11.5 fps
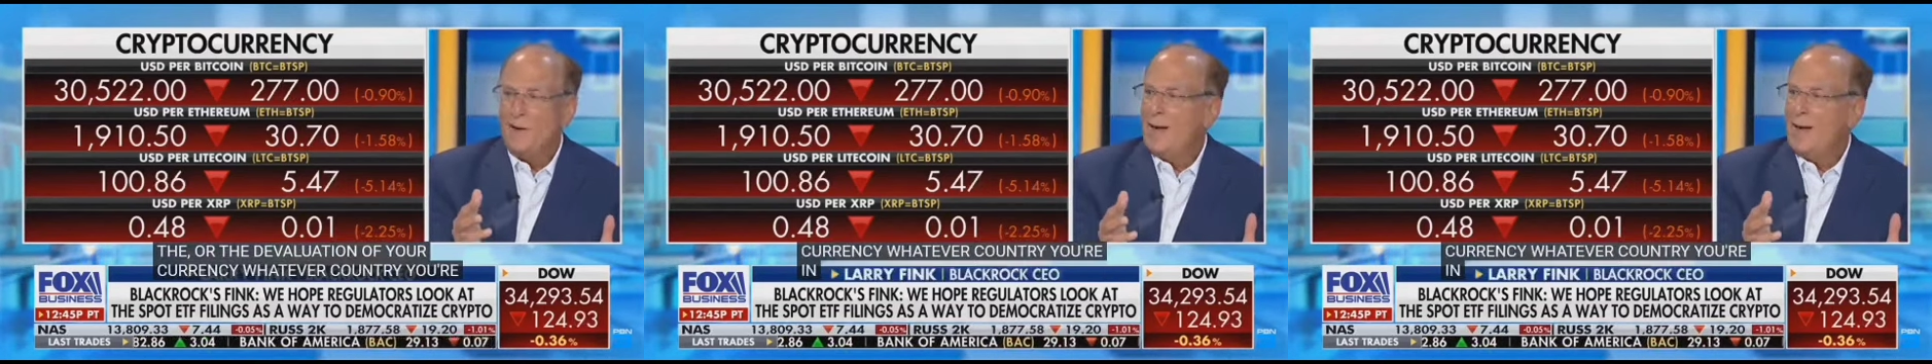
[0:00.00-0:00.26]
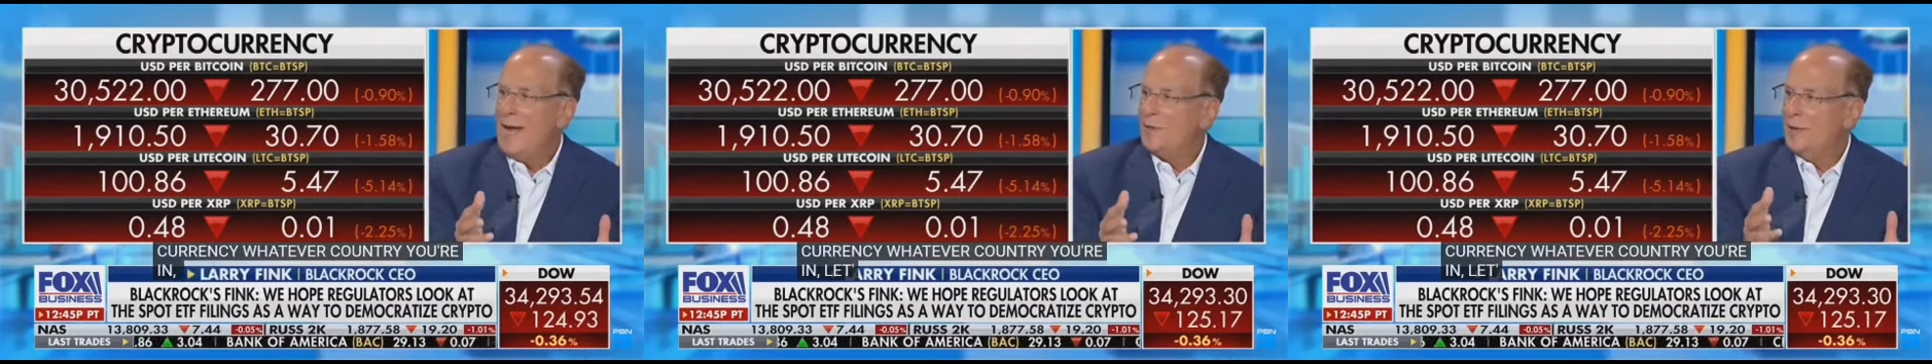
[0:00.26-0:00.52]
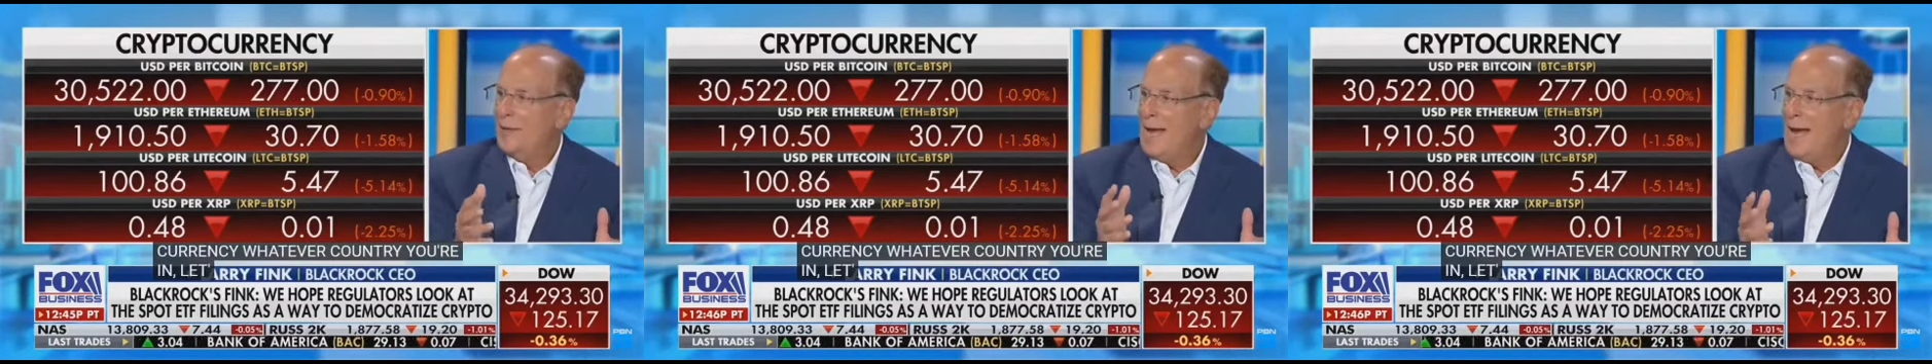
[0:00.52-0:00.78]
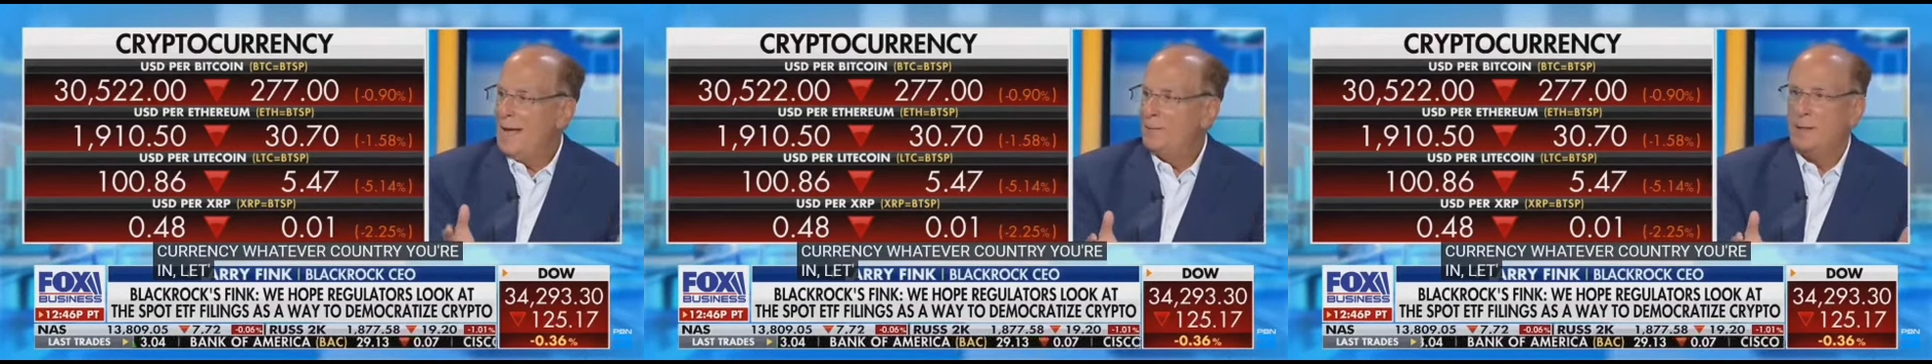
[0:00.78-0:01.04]
international
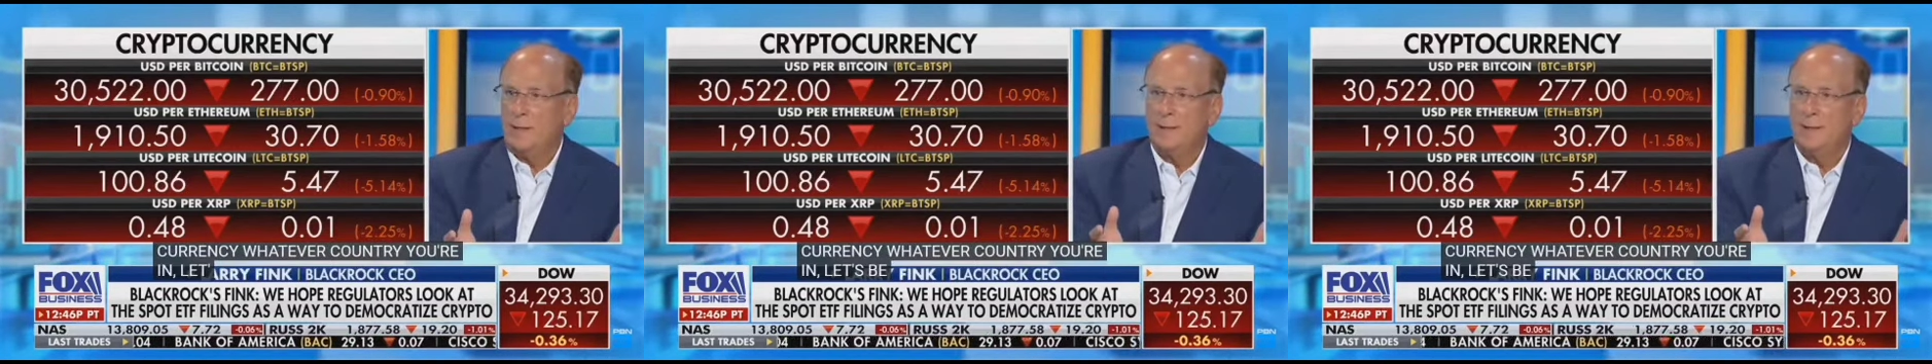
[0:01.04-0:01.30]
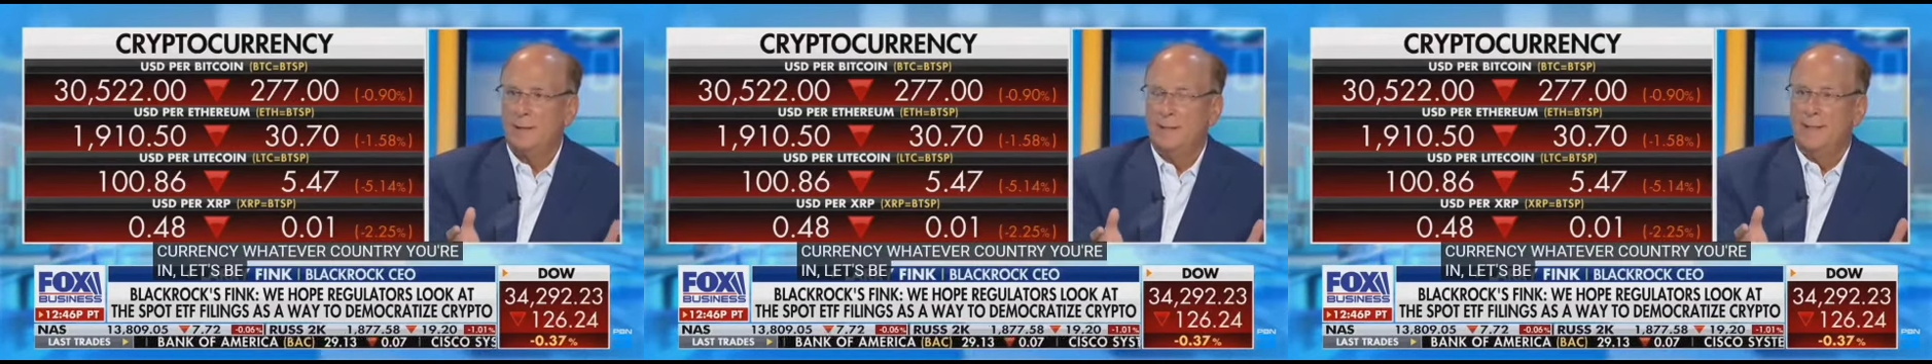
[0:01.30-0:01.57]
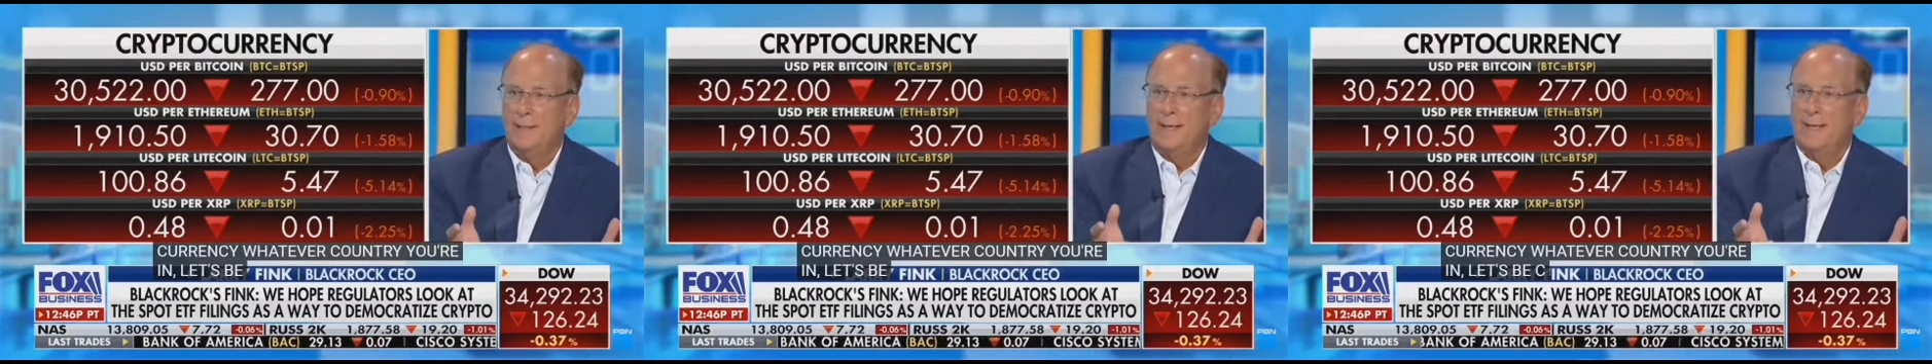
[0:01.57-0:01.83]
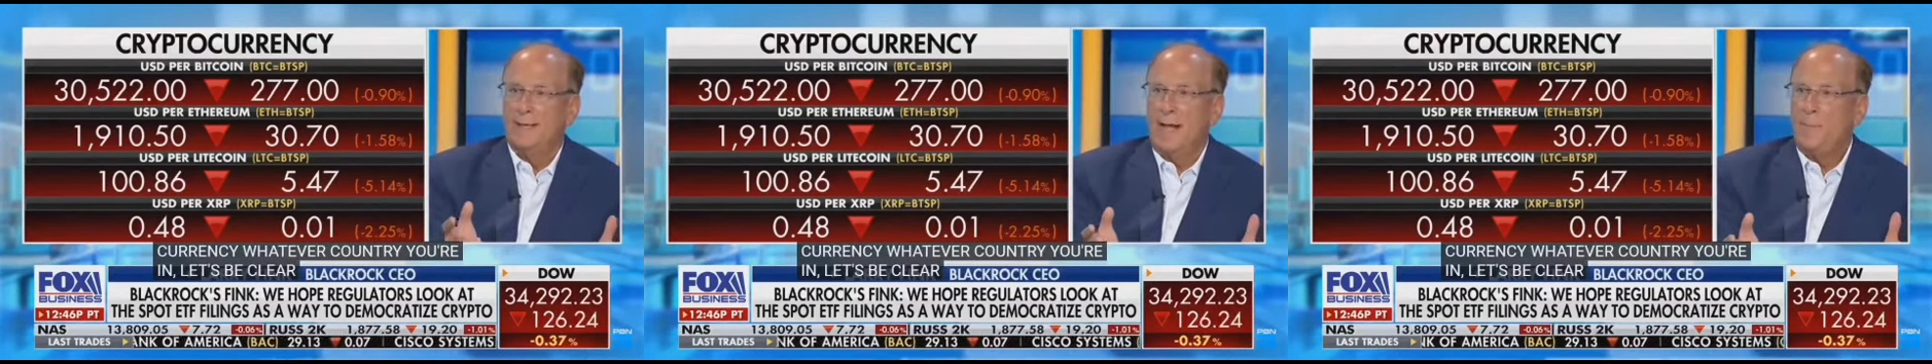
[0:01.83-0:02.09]
asset.
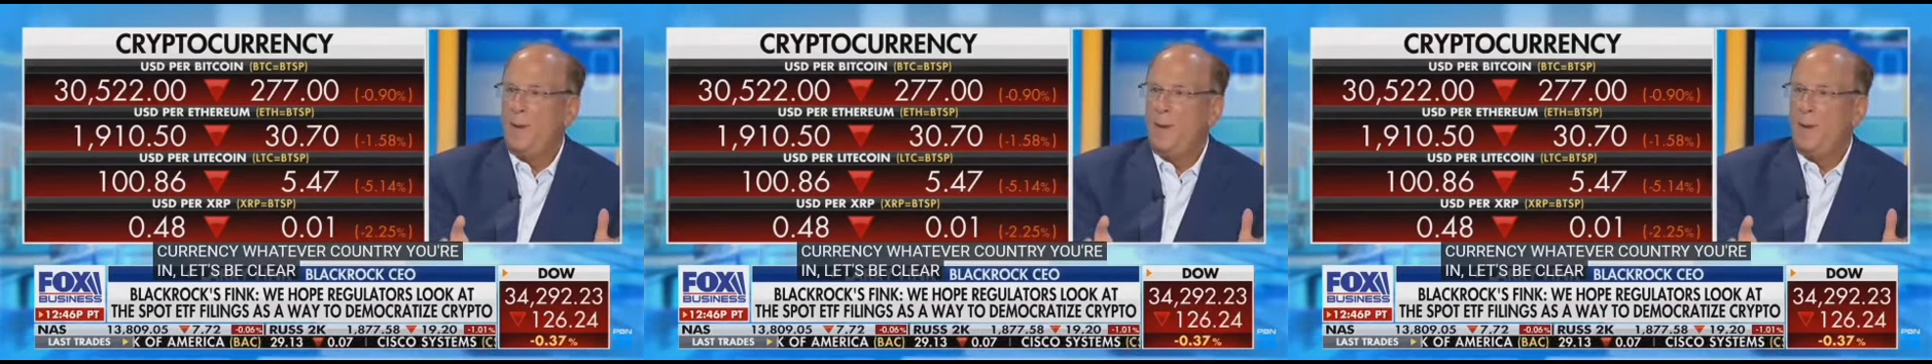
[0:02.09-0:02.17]
It's